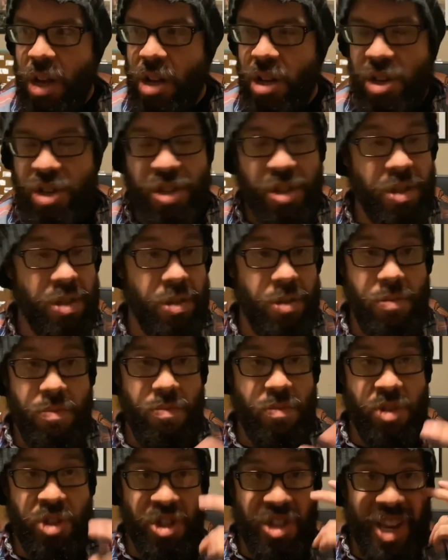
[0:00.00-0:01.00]
She
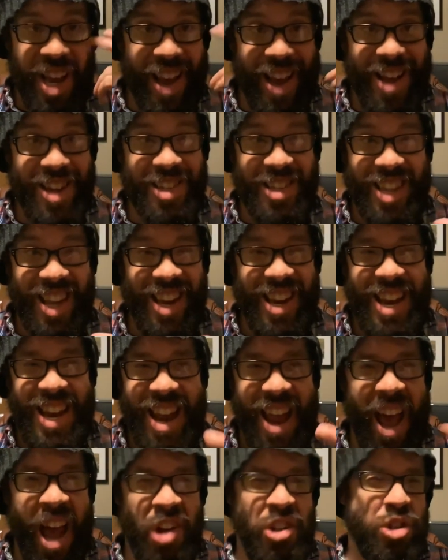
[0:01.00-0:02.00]
just has that
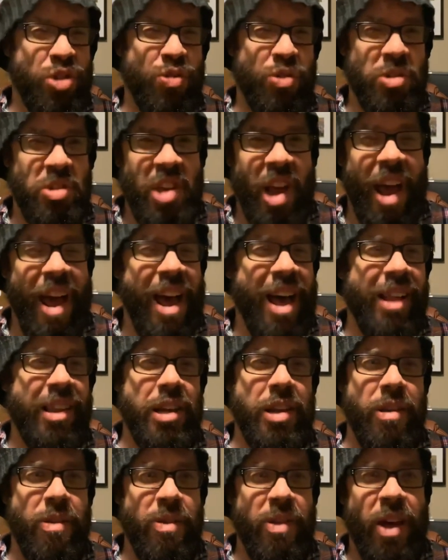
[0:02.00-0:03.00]
natural
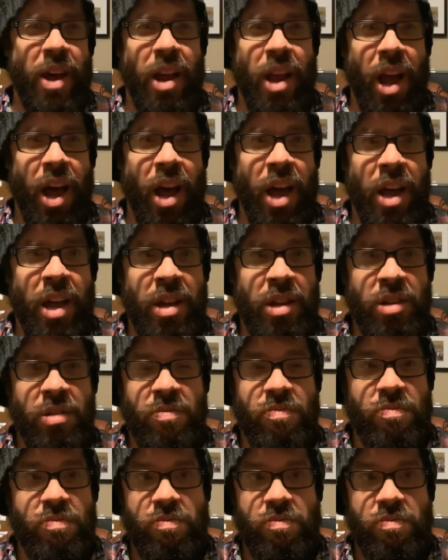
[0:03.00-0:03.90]
talent that I